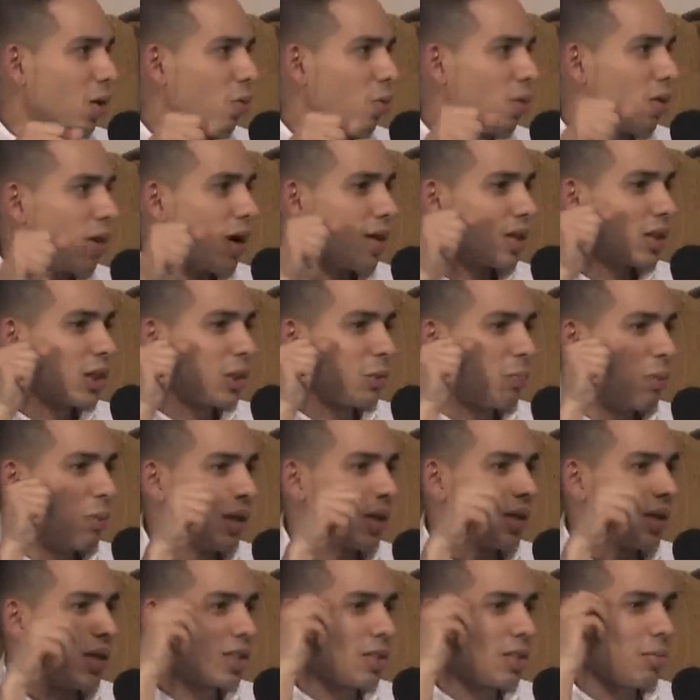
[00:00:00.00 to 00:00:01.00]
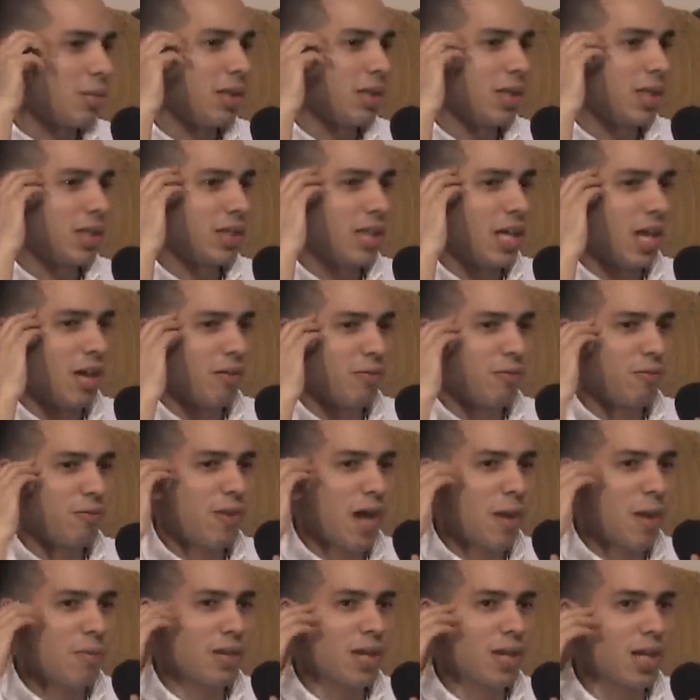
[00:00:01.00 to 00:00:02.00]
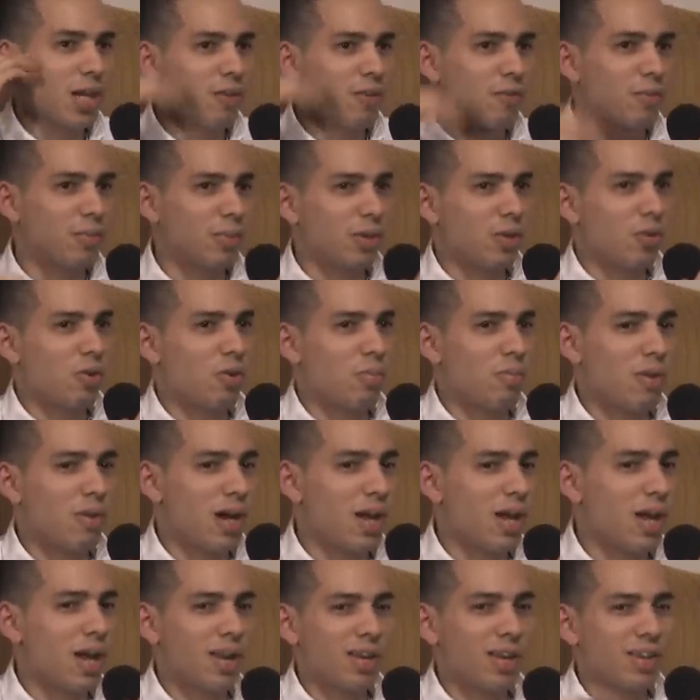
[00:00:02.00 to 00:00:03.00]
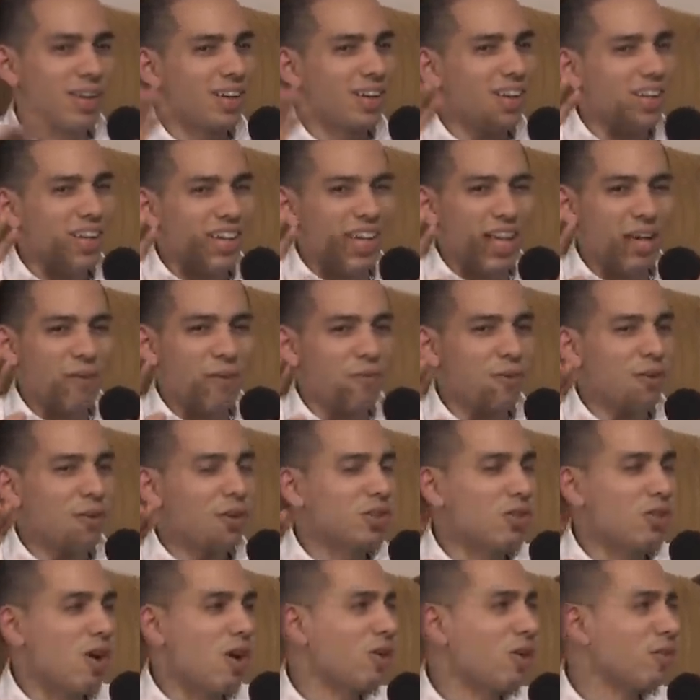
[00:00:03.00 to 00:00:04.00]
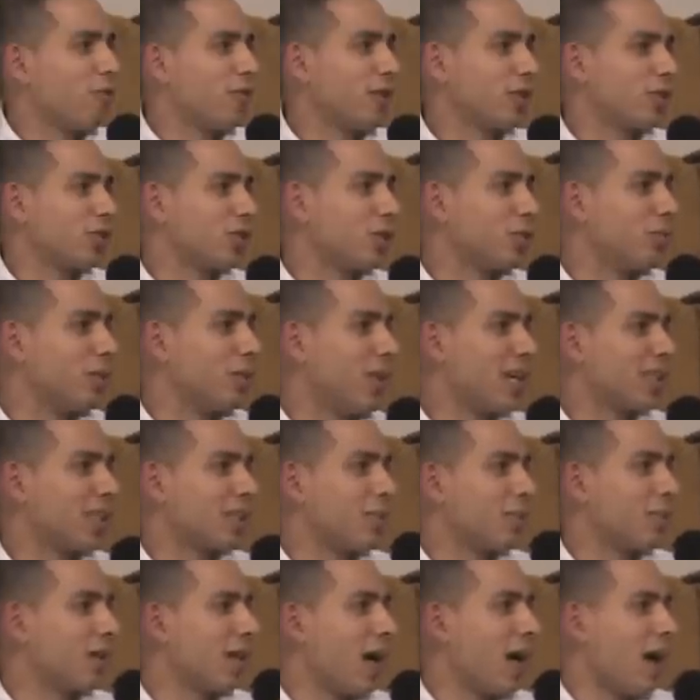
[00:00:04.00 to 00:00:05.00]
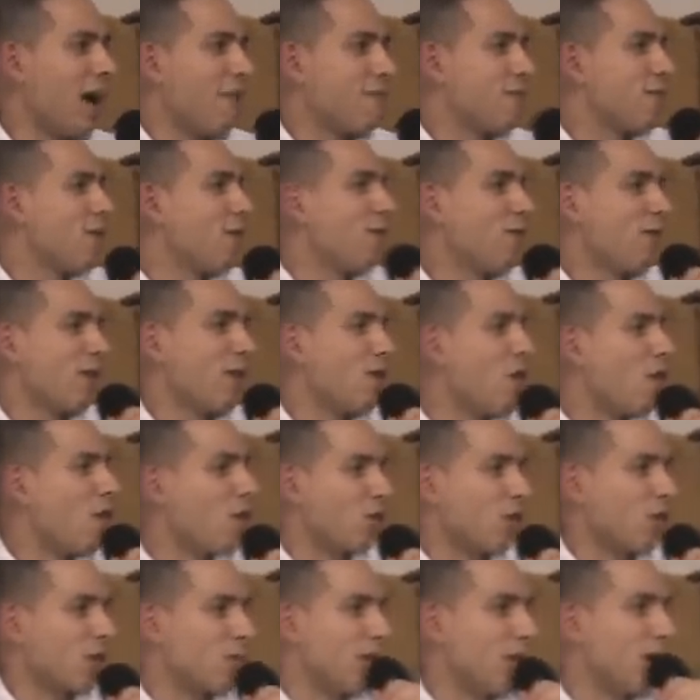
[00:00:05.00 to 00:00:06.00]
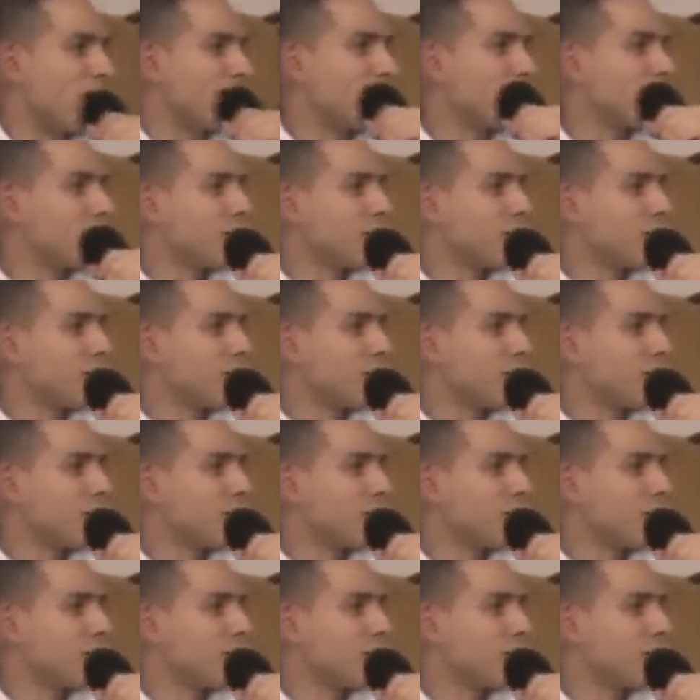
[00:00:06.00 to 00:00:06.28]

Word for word: without spitting out something that they have fabricated from their own mind. I, it feels artificial to me. That's something that I feel very yeah. awkward about.